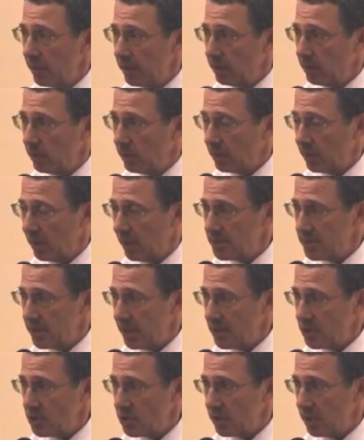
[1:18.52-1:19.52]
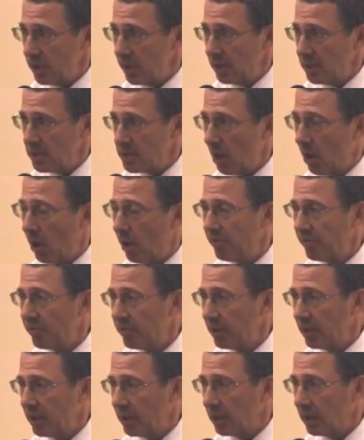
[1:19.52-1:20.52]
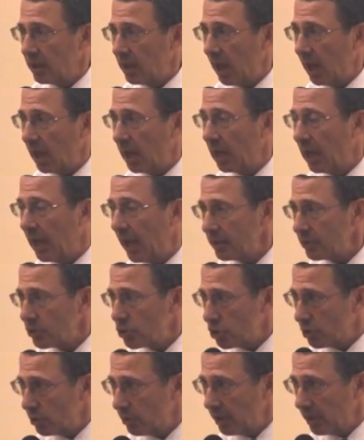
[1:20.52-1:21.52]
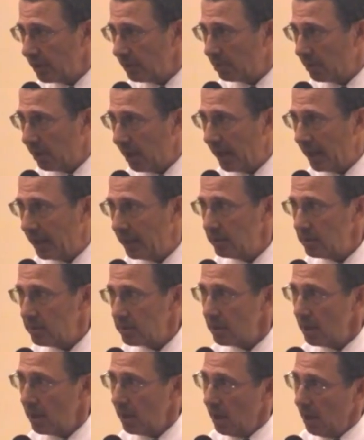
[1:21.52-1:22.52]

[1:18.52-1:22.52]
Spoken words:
of whether the organisation is offering a luxury brand